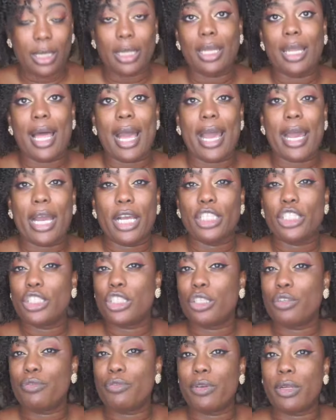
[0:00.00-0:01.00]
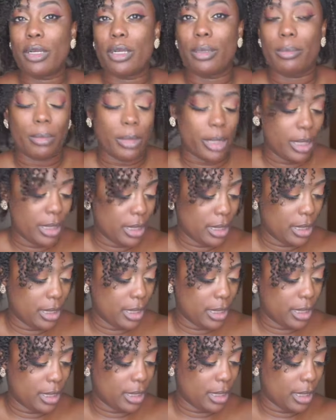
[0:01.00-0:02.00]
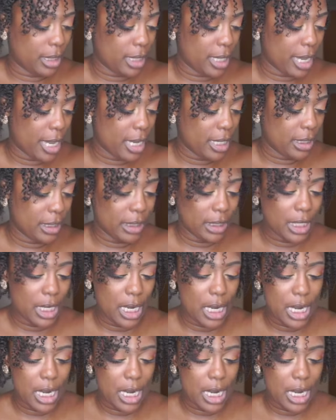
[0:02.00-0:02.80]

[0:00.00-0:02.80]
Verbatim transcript: lash from Lilly Lashes.